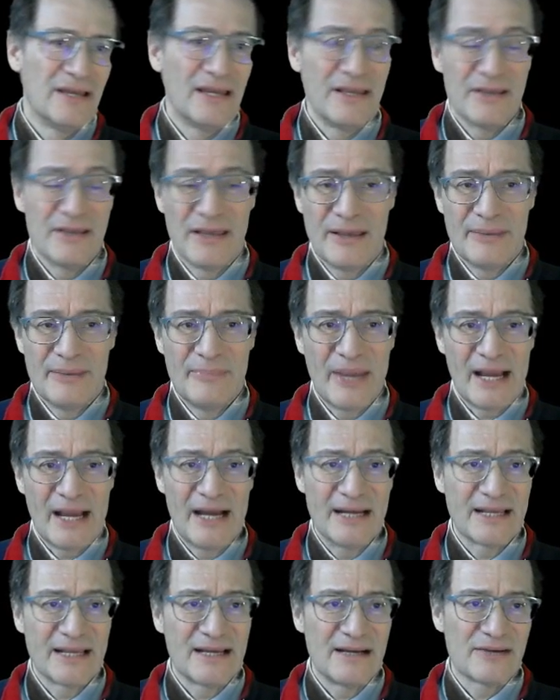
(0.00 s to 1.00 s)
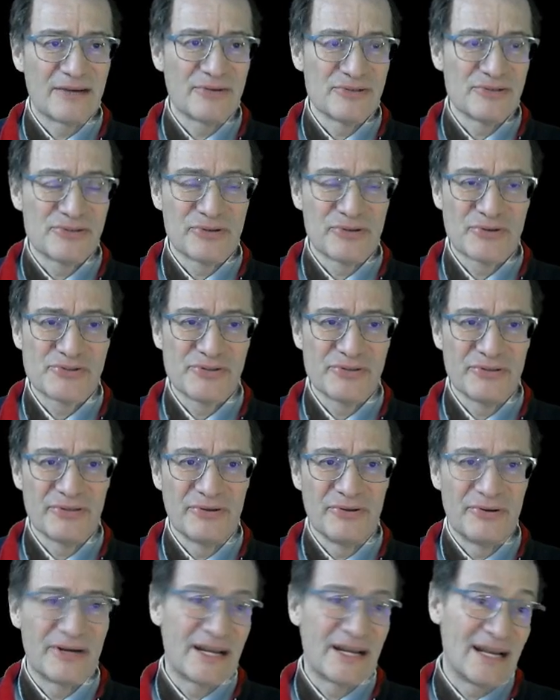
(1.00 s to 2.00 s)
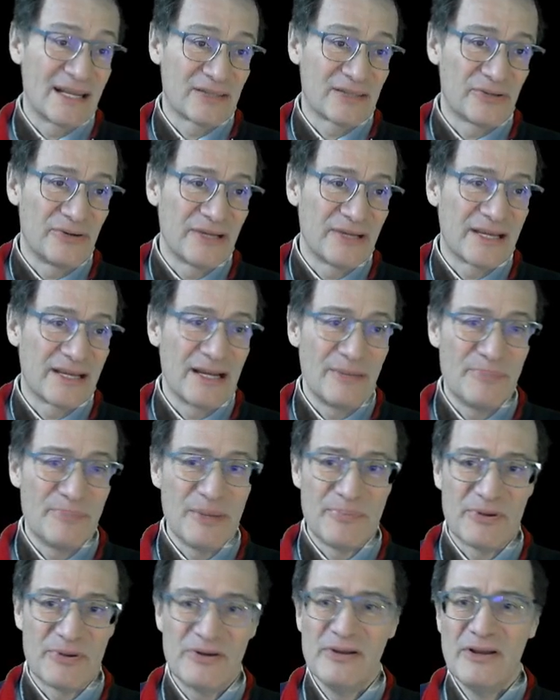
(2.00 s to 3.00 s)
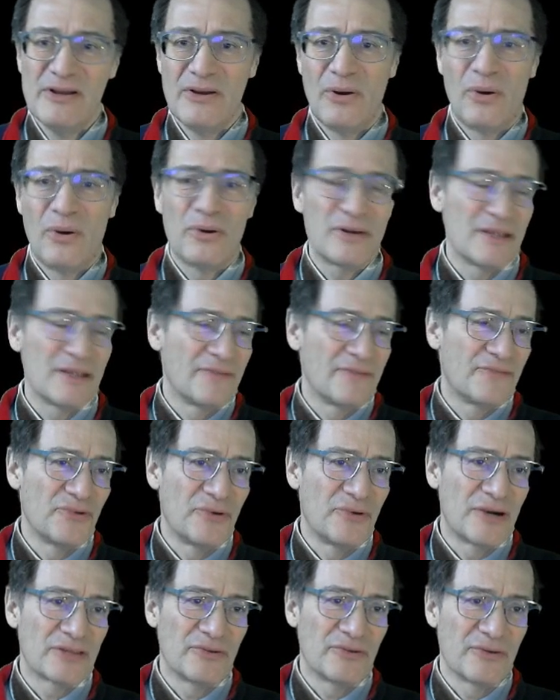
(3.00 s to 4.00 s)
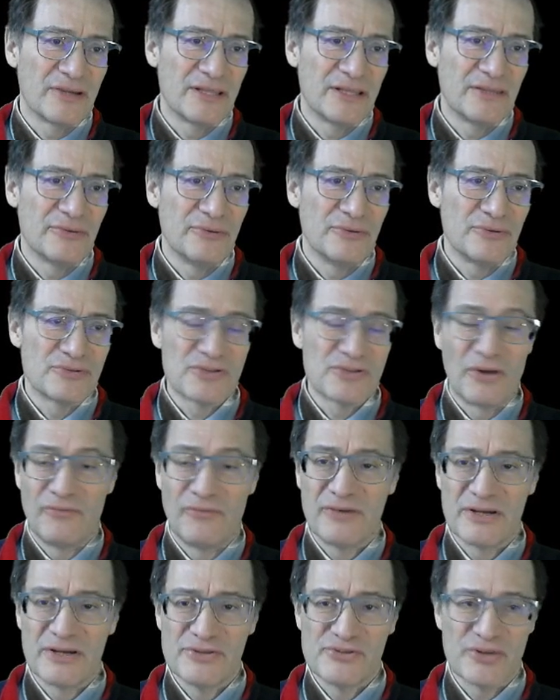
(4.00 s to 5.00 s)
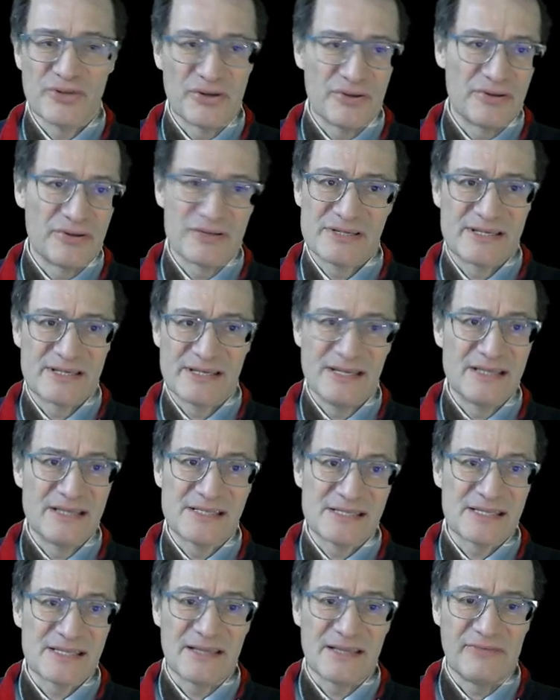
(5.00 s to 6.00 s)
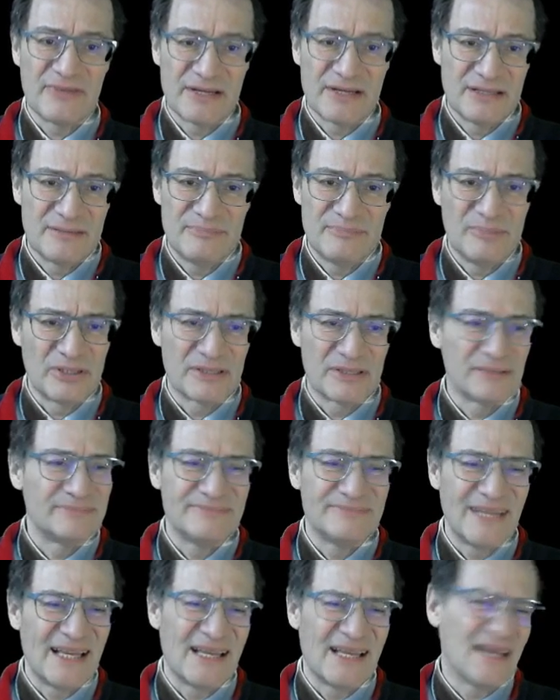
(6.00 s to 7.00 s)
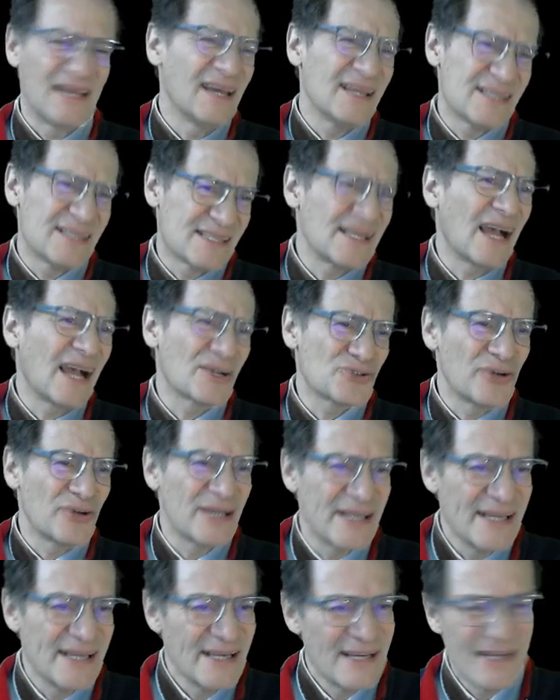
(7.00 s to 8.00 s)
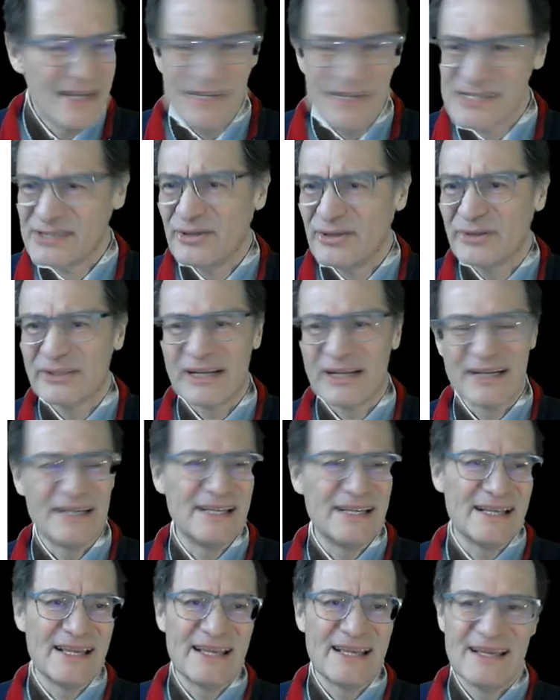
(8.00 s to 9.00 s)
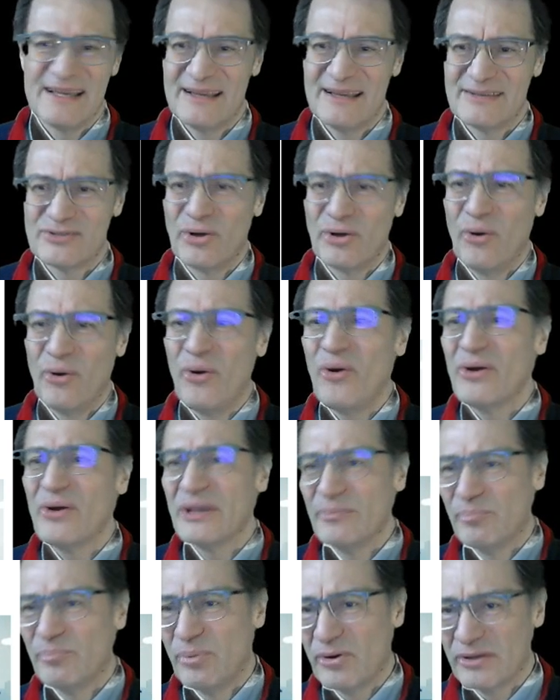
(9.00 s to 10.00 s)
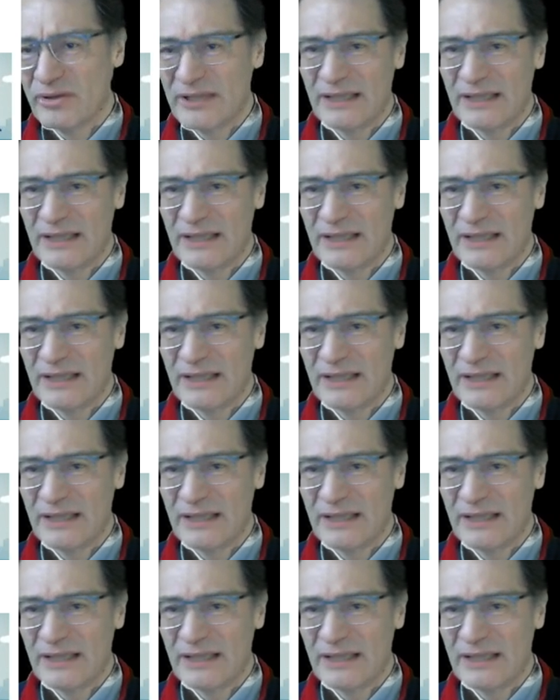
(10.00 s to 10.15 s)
mechanical construction or electronical people, or if you are talking to software engineers. It's different, but it's not really so important.